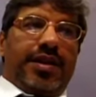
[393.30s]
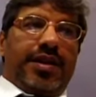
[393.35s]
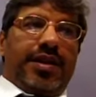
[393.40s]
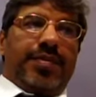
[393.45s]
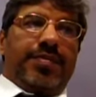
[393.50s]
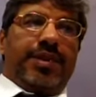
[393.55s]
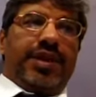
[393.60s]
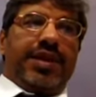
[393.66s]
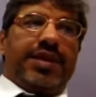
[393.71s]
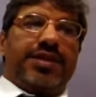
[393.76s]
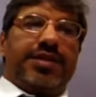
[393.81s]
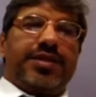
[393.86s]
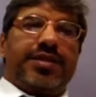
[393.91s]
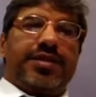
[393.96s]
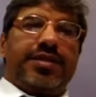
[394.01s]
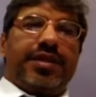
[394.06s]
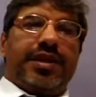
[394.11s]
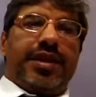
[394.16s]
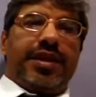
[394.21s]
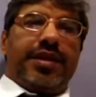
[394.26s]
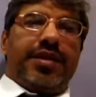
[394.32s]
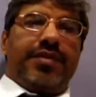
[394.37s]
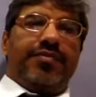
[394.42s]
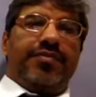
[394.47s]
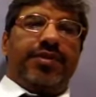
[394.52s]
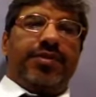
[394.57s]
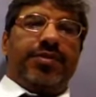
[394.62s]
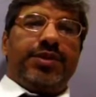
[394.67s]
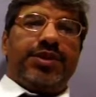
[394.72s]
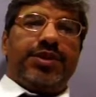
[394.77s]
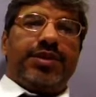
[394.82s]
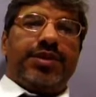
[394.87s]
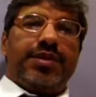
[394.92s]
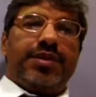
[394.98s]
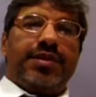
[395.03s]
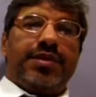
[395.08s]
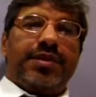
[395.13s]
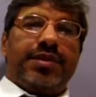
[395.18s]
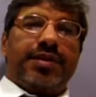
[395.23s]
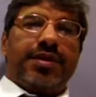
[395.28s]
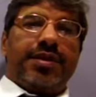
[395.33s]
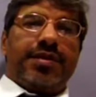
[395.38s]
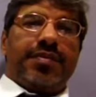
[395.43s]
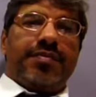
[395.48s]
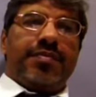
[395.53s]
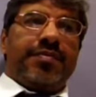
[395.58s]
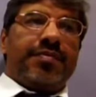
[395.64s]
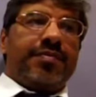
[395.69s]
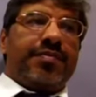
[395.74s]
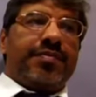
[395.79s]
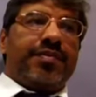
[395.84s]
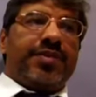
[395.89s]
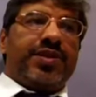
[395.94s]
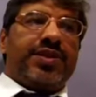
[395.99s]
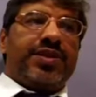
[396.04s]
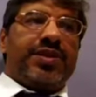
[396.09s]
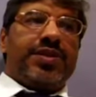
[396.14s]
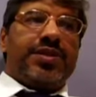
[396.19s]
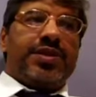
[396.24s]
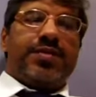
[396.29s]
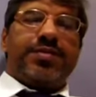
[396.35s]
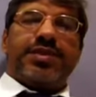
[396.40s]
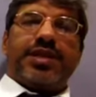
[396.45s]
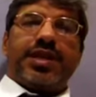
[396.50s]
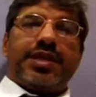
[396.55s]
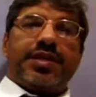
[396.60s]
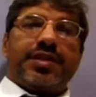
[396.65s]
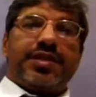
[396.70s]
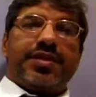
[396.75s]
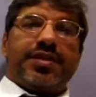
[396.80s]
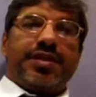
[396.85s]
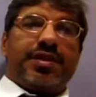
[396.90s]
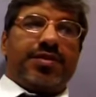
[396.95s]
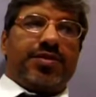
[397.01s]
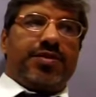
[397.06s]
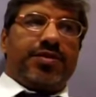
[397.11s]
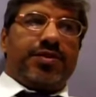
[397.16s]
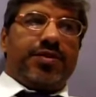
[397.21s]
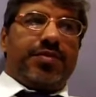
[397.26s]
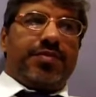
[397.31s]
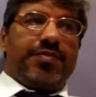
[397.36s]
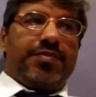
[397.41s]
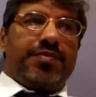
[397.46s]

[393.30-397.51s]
application and information systems access control.